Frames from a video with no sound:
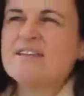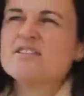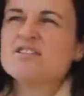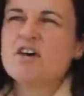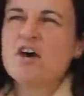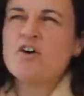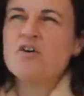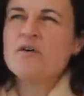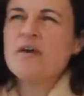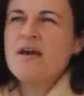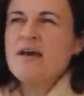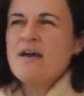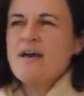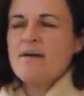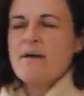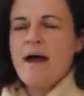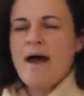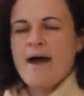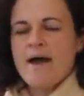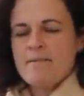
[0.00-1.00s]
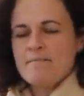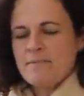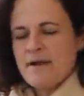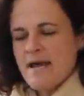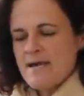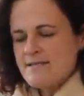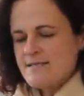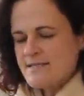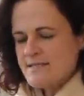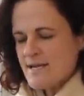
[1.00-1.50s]
So um,
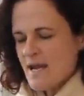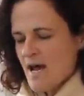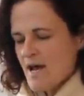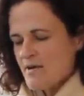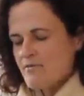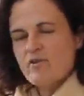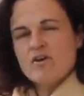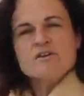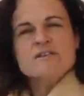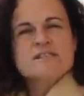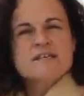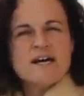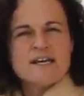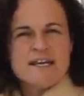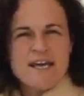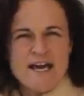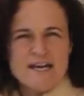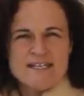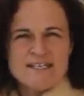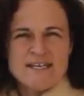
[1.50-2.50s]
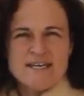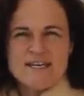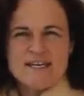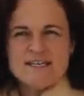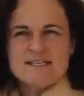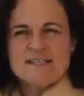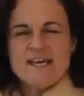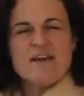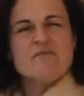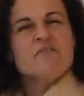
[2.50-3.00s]
places like roadside
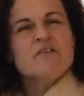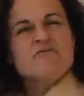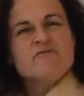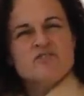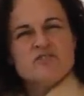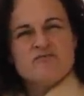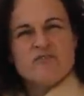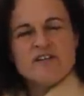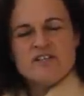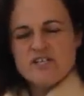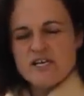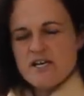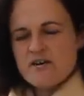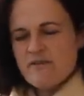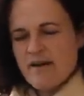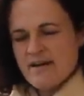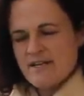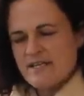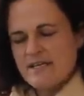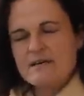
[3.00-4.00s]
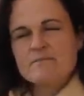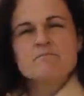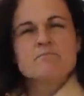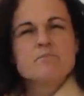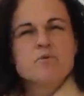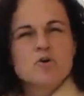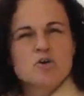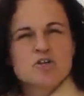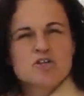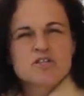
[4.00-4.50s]
cuttings and re regenerating
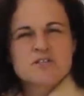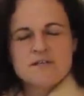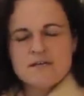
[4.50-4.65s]
bush,